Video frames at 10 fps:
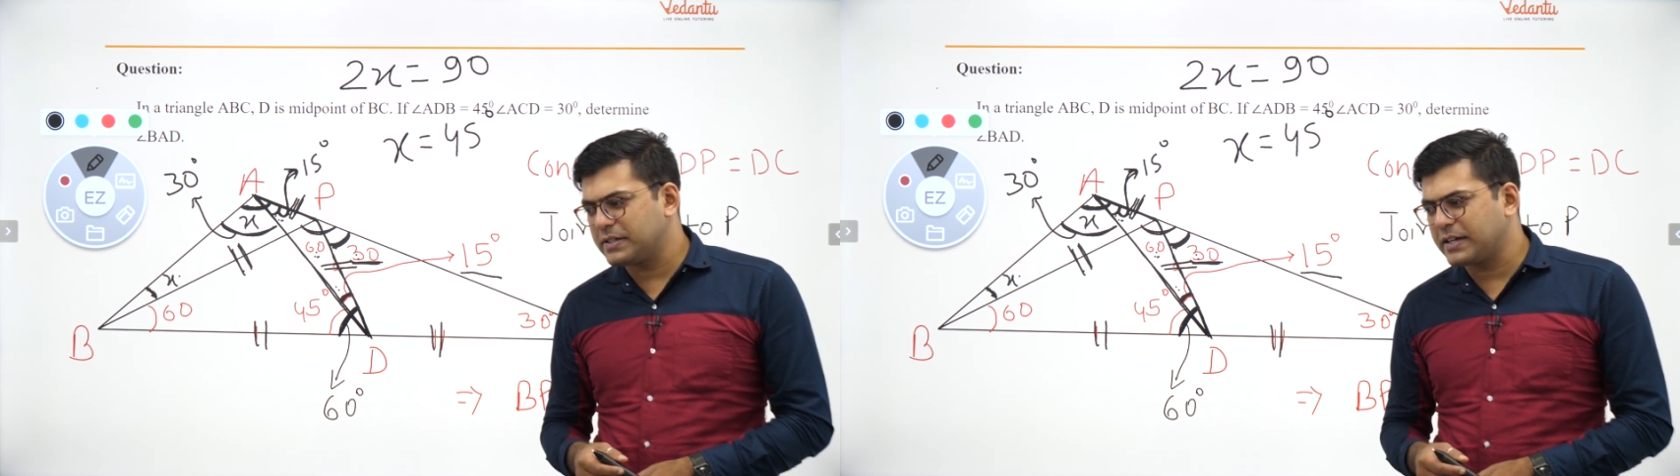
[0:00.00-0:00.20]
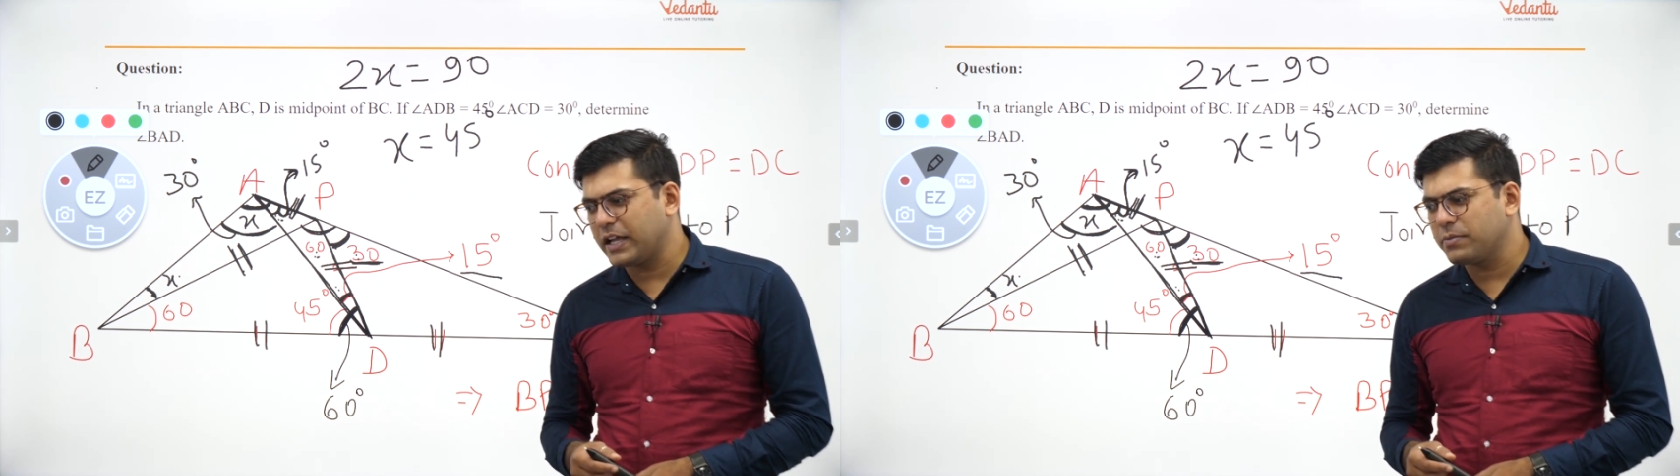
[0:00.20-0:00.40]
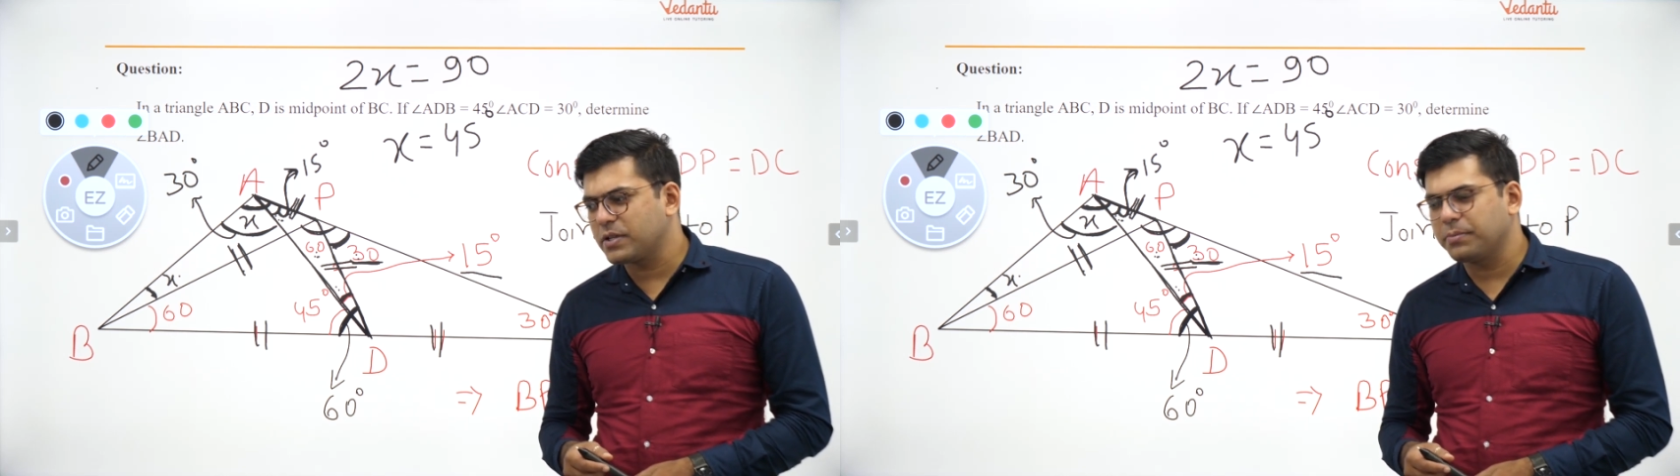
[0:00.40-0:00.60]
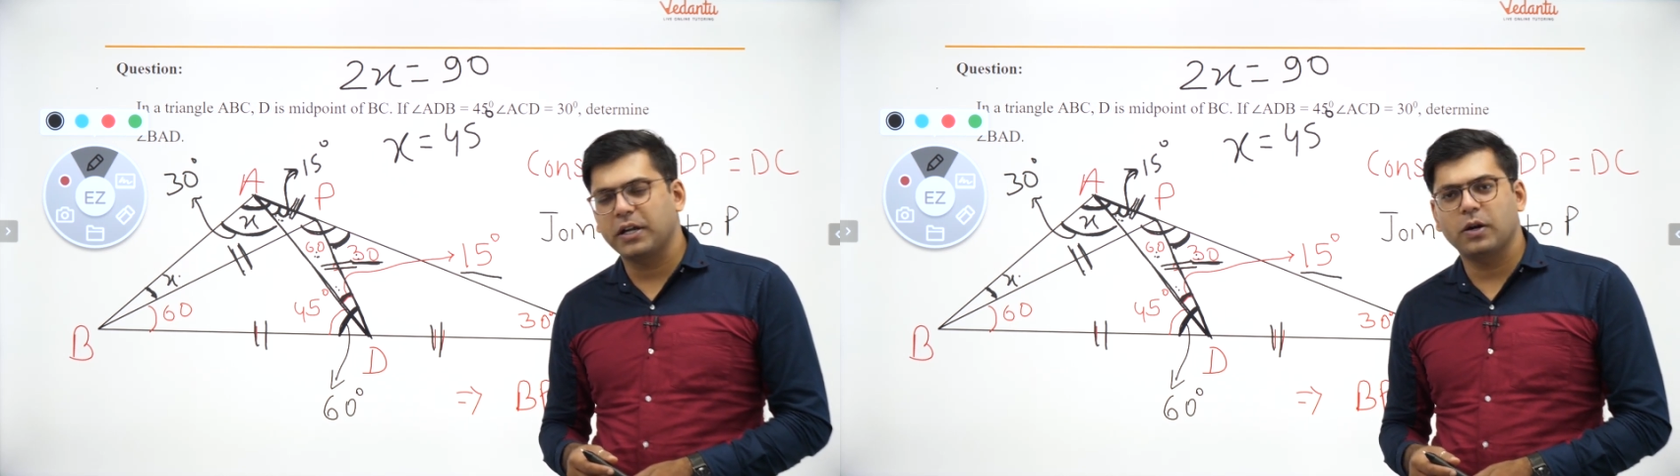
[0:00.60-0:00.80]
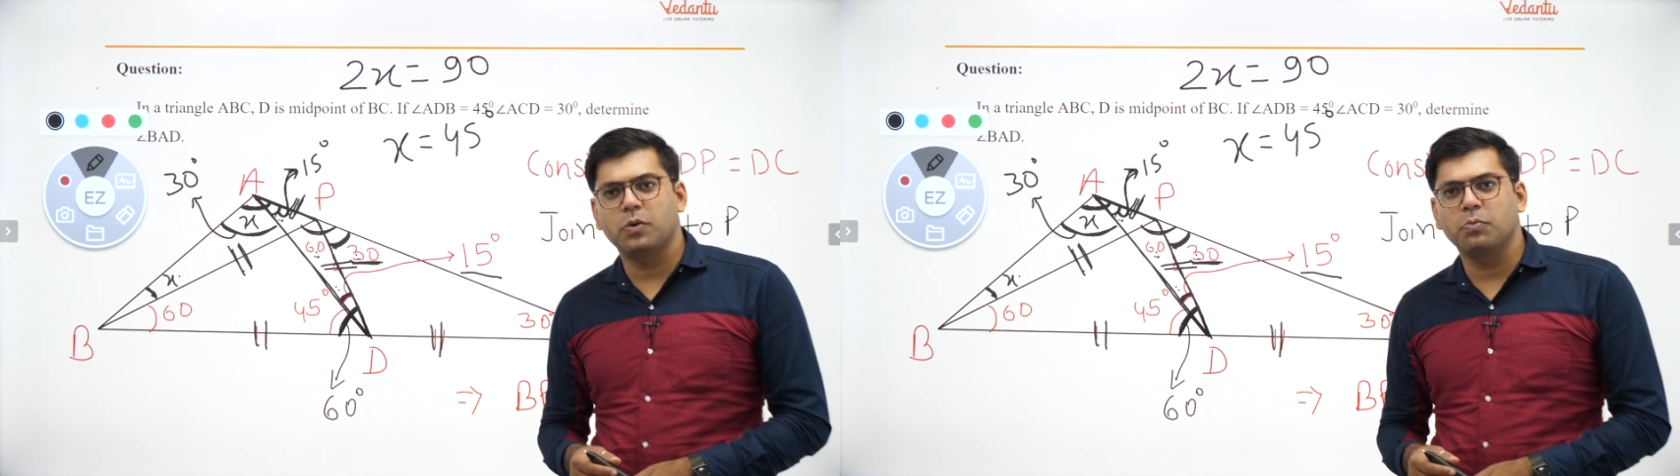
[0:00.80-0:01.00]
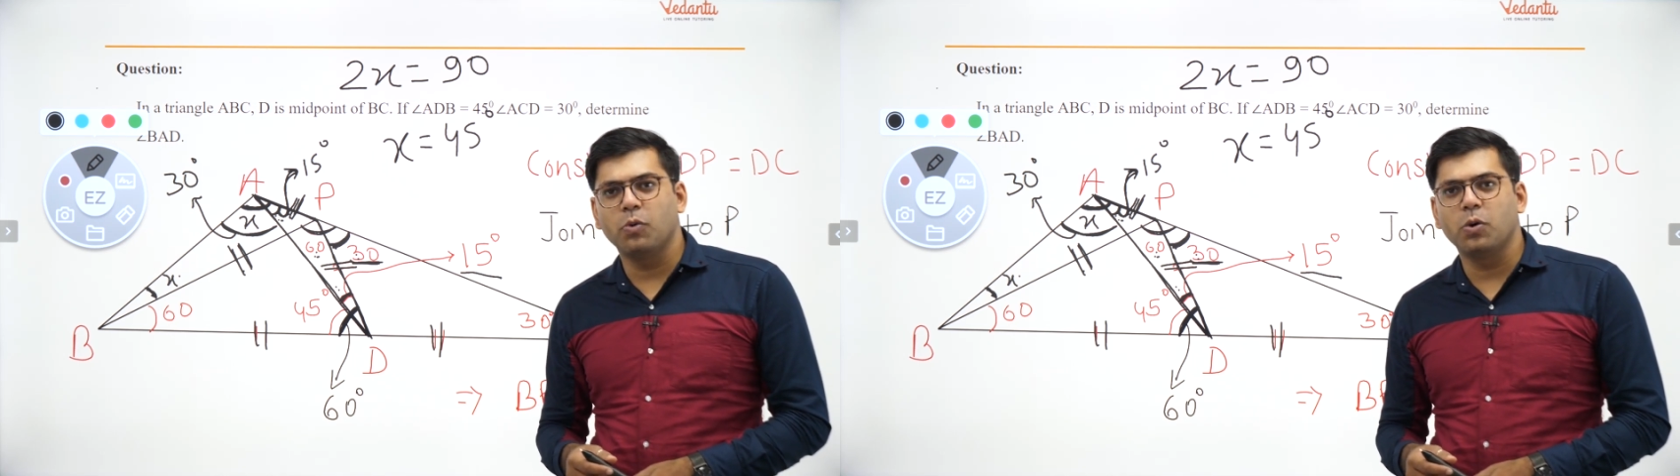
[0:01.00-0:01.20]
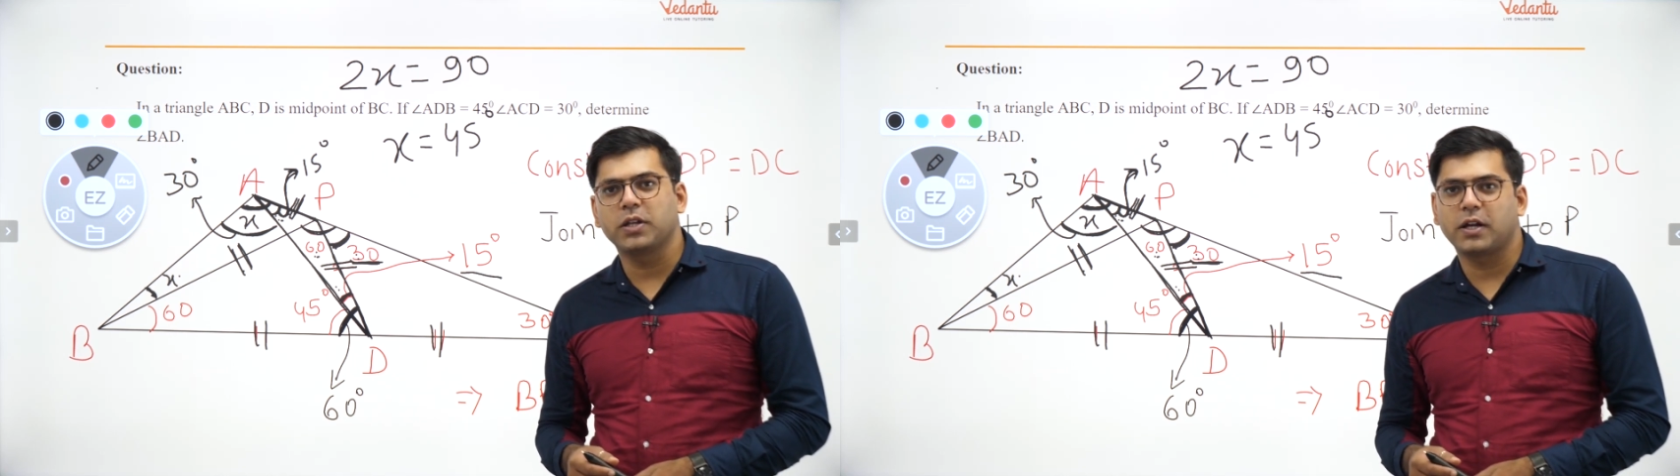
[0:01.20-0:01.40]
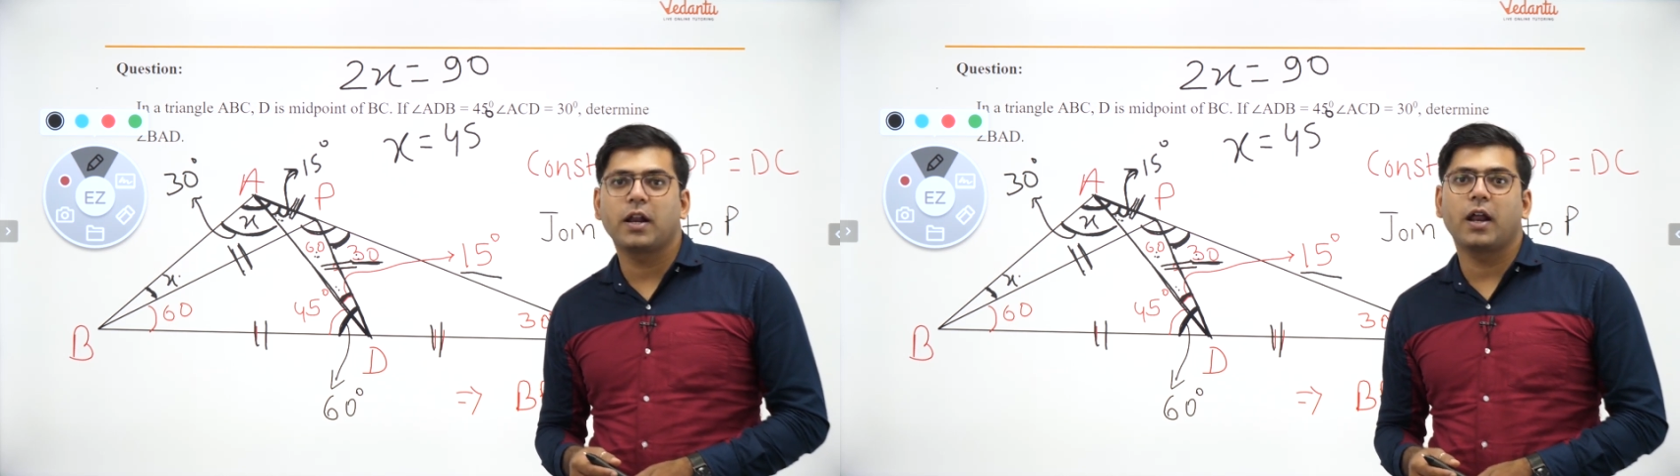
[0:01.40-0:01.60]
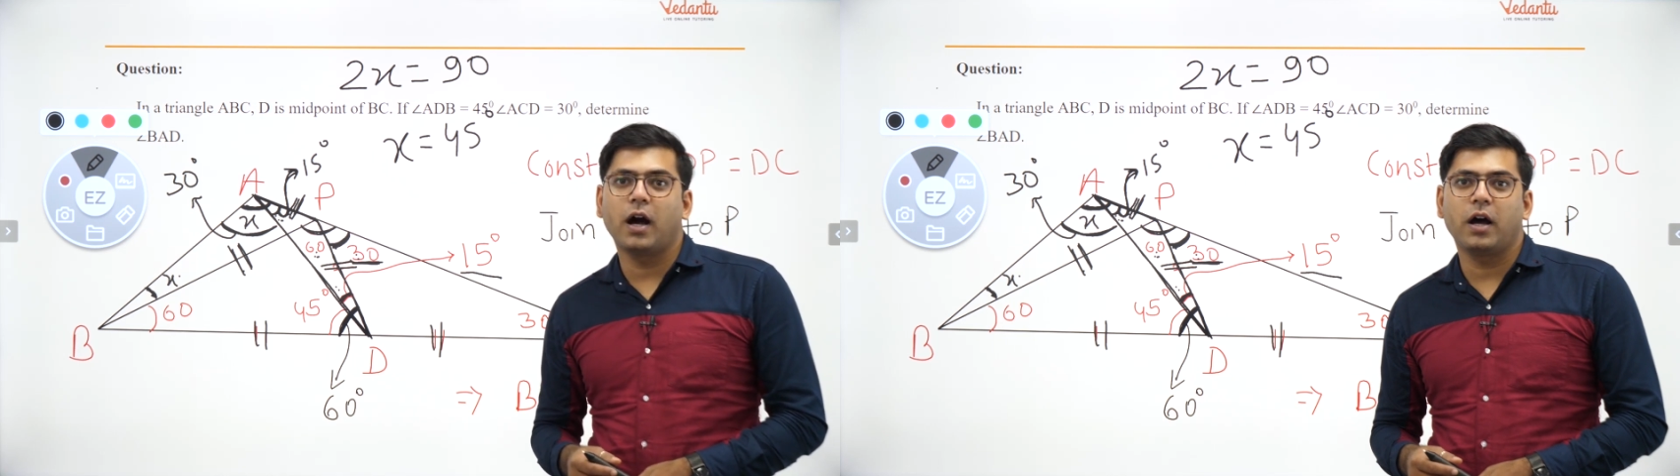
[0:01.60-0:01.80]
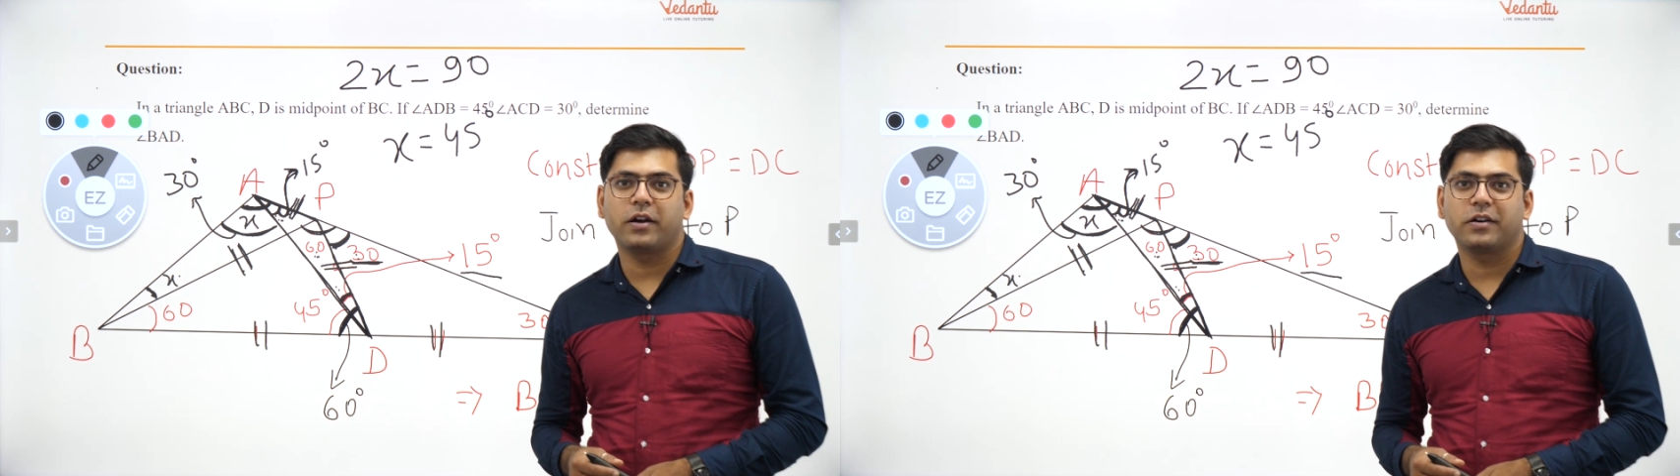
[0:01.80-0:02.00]
time something around more than an
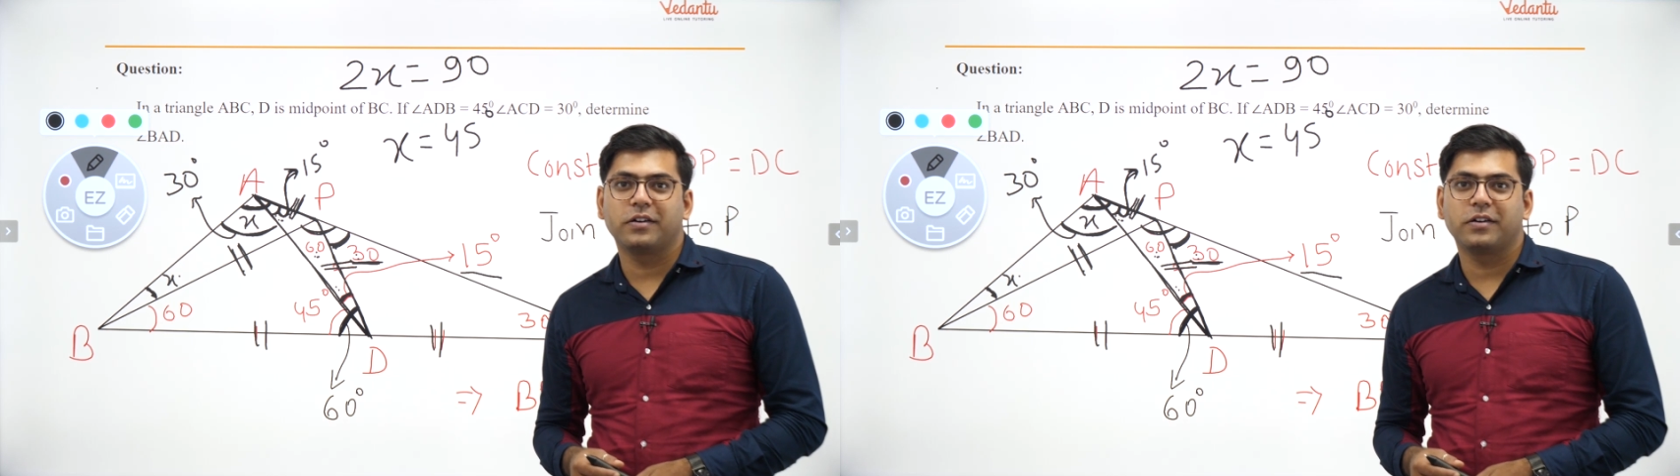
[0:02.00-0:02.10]
hour.